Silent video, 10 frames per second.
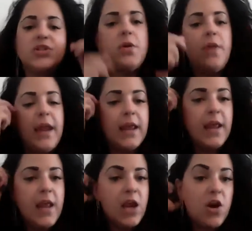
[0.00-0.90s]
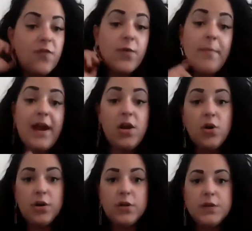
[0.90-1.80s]
So like, for my
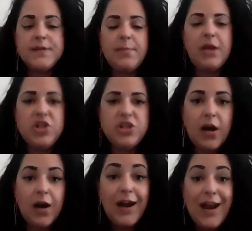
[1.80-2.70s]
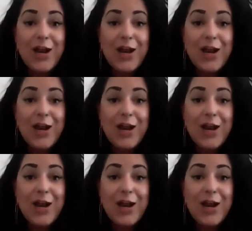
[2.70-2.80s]
girls, they might share,